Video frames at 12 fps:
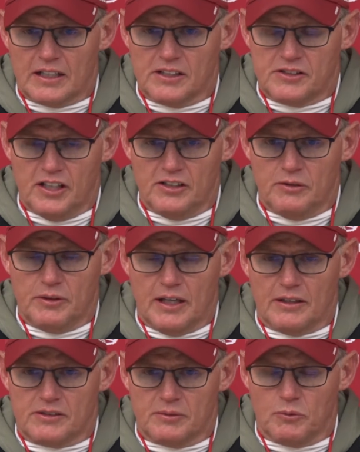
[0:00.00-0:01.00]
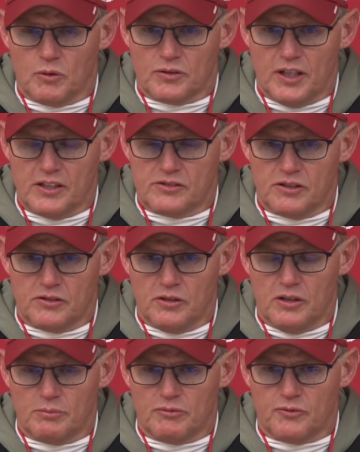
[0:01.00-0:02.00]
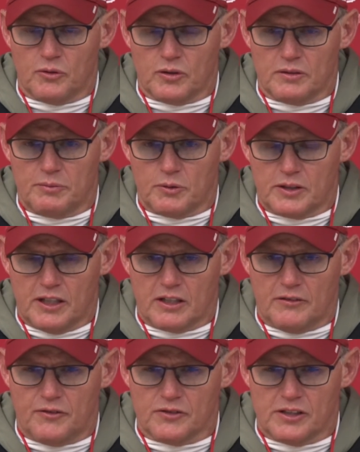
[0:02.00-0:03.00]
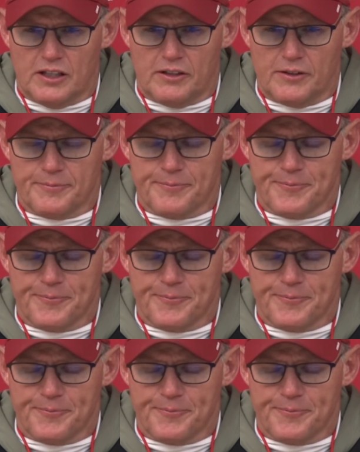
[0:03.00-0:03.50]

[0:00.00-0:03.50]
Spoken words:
continue. We got more things to do here before kickoff on Saturday.